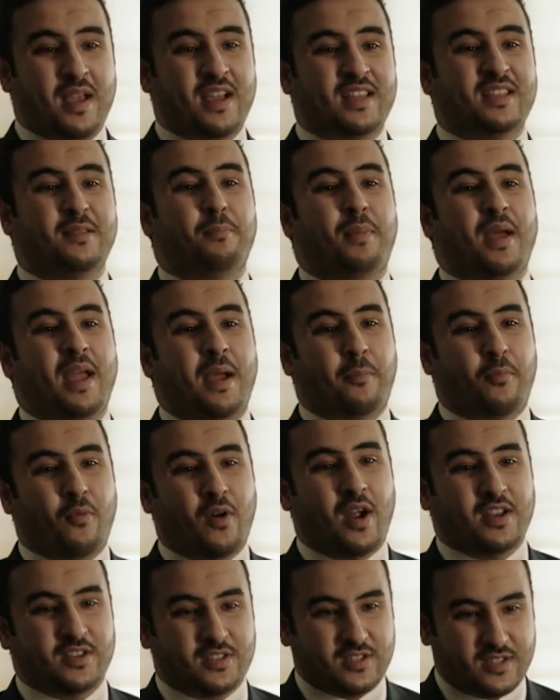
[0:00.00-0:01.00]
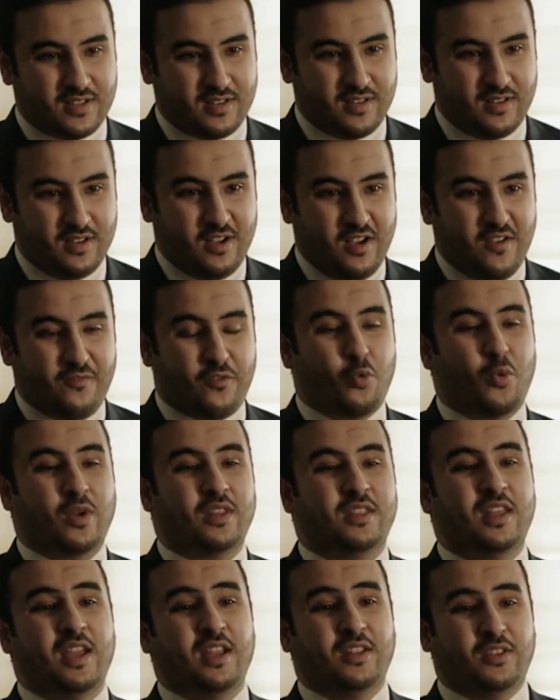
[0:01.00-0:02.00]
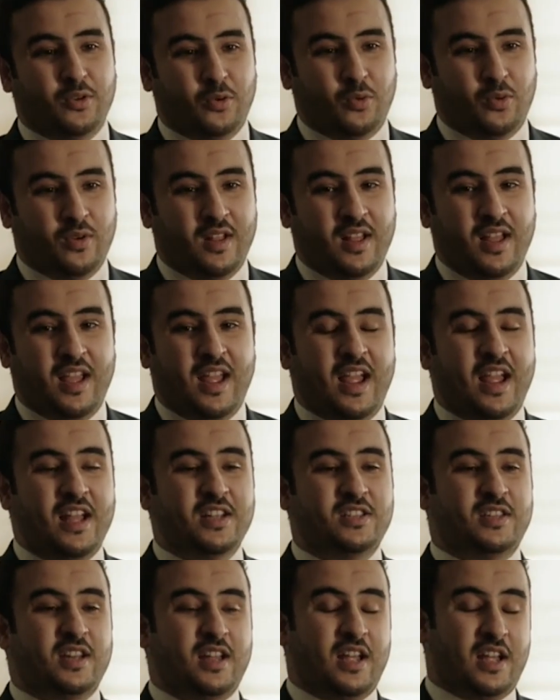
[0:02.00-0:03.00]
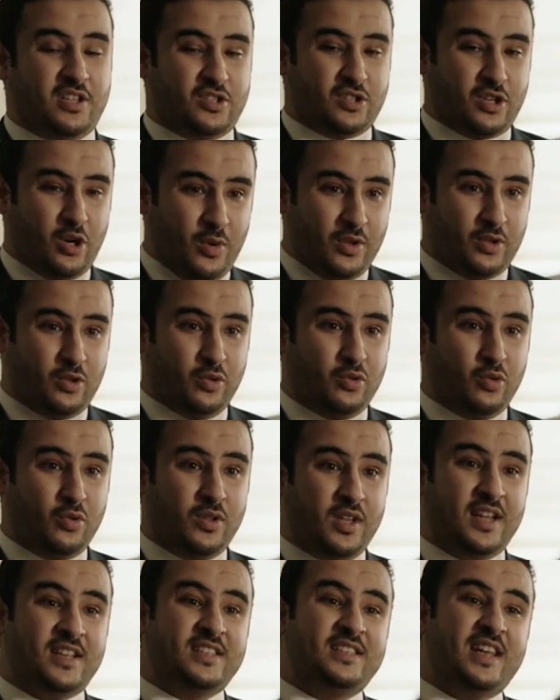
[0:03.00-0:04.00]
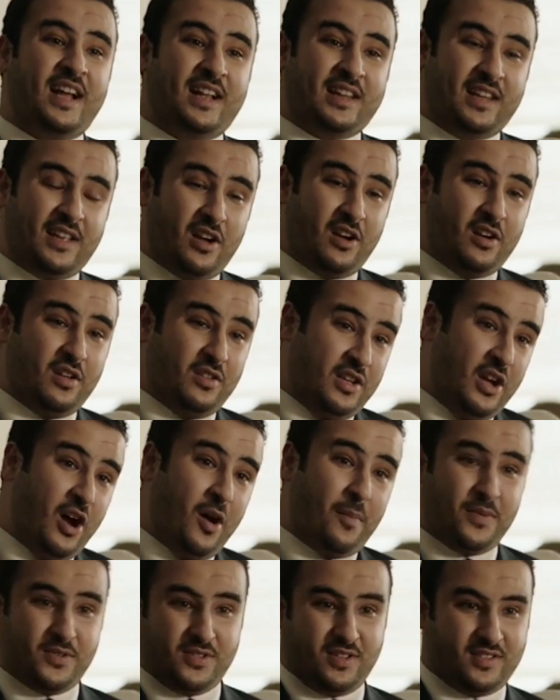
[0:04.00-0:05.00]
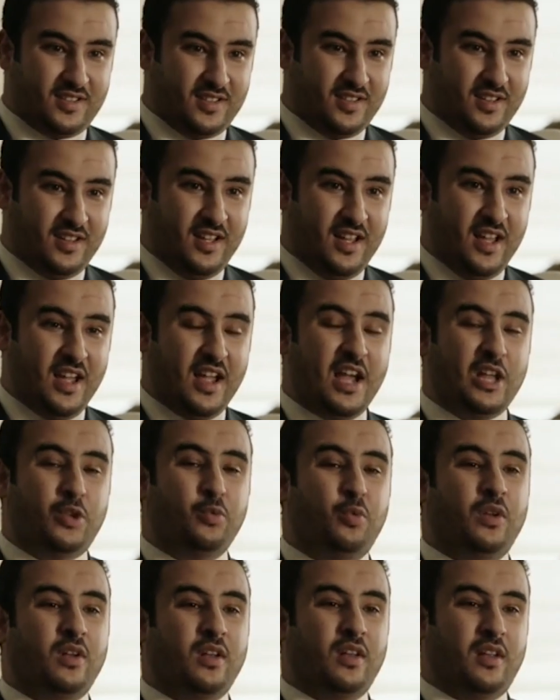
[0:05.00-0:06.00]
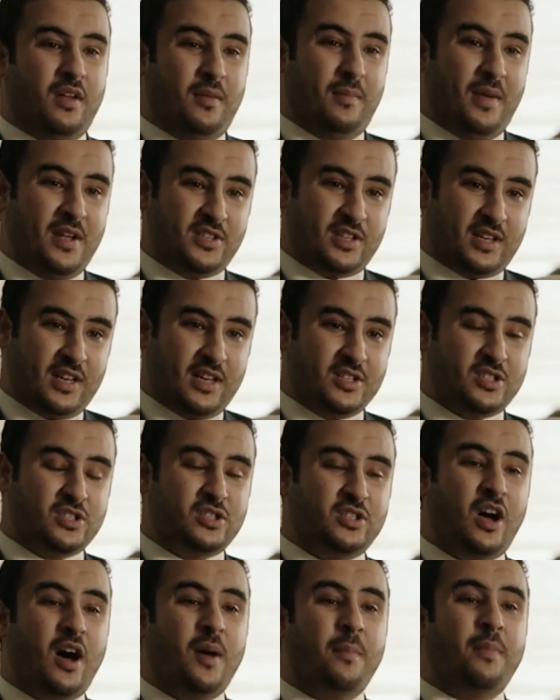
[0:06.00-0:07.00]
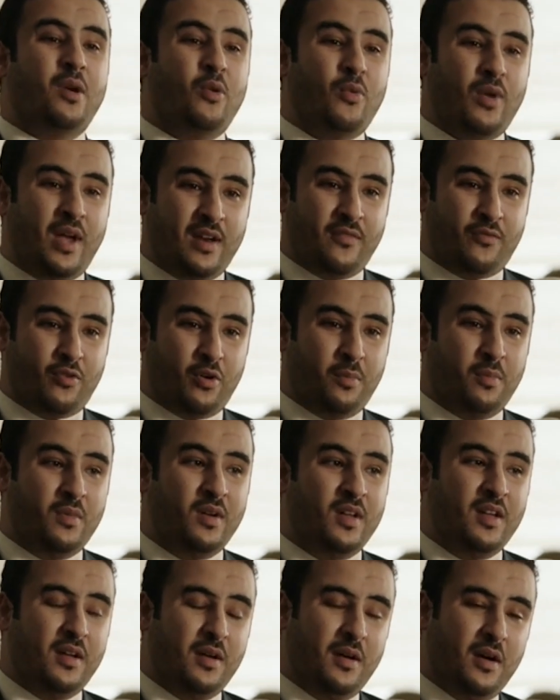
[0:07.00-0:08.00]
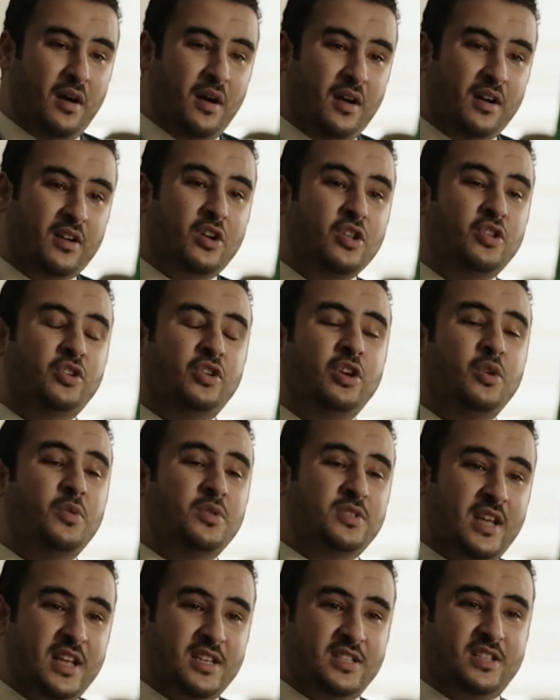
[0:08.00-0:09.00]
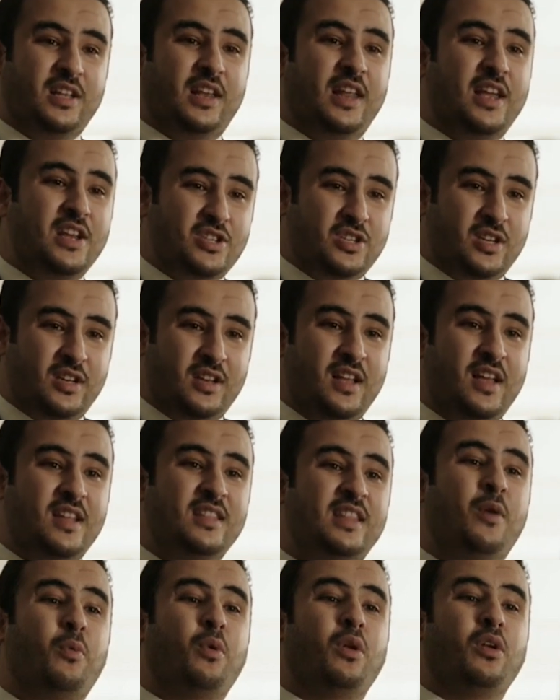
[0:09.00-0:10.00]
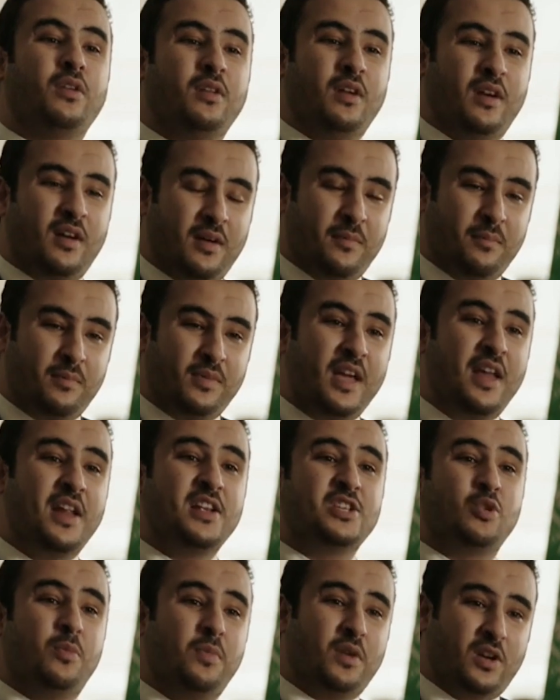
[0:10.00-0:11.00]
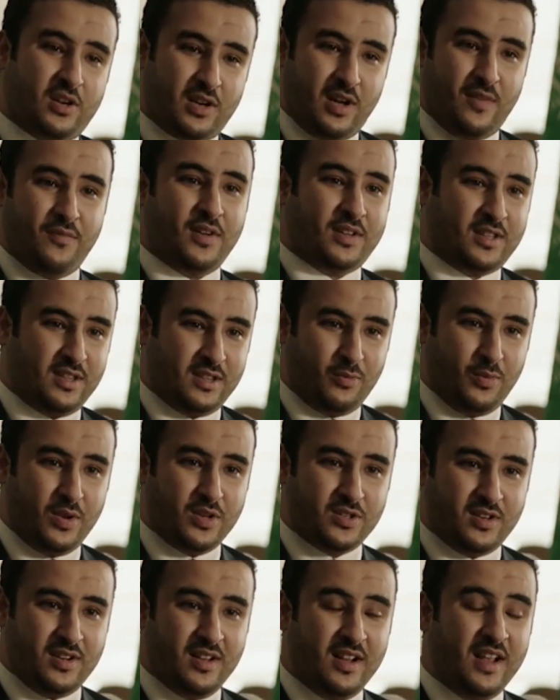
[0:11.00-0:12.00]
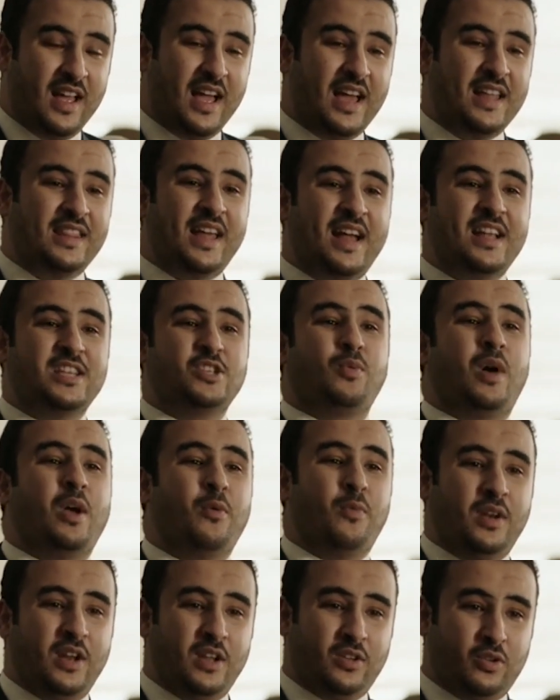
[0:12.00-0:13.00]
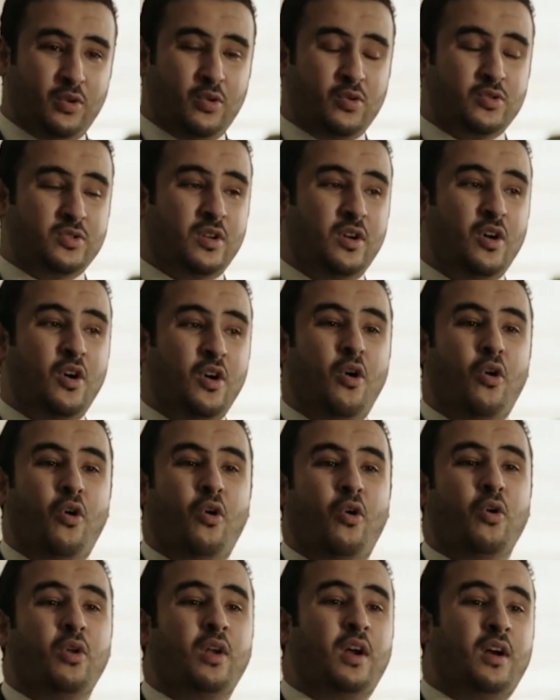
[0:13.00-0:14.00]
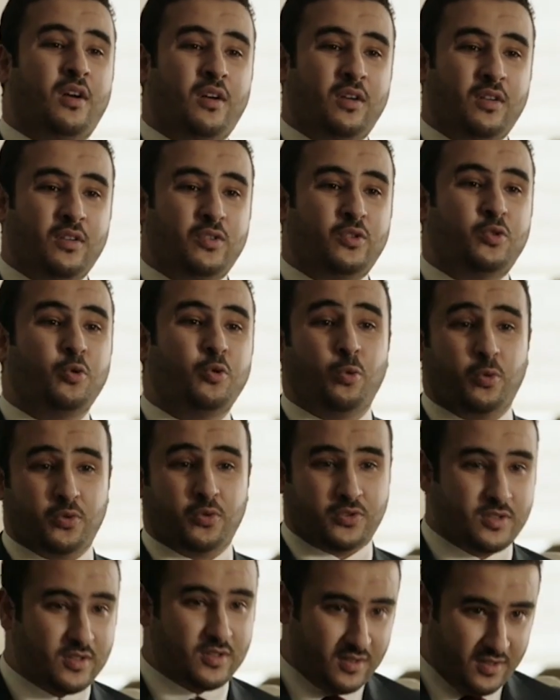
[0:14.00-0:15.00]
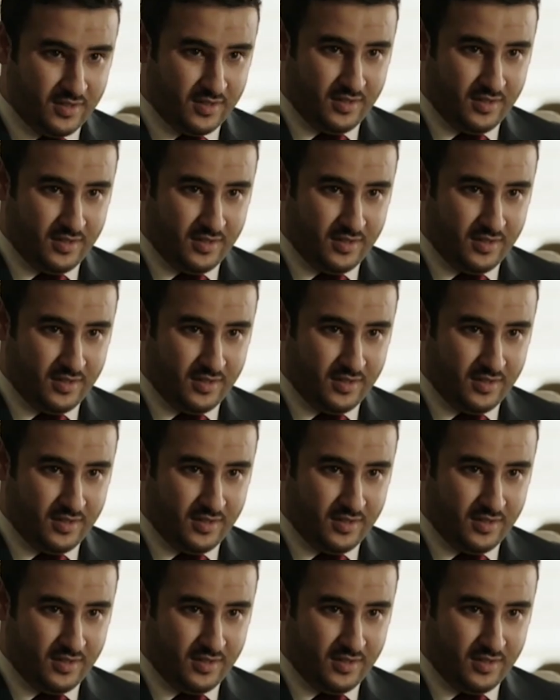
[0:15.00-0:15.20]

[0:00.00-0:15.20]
make them pay a price for what they do, it's going to do exactly the opposite. It will basically stop Iran from continuous escalation that will get us to a bigger conflict in the region. And that's why we need to use all our tools